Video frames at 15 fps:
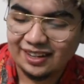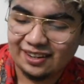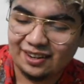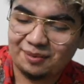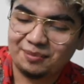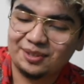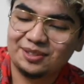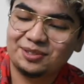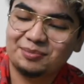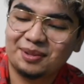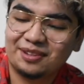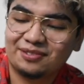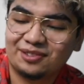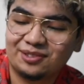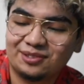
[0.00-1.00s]
I'm gonna use
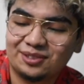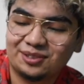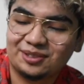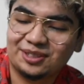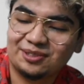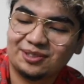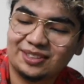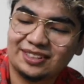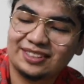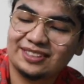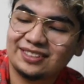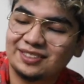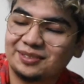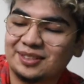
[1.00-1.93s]
my phone to record this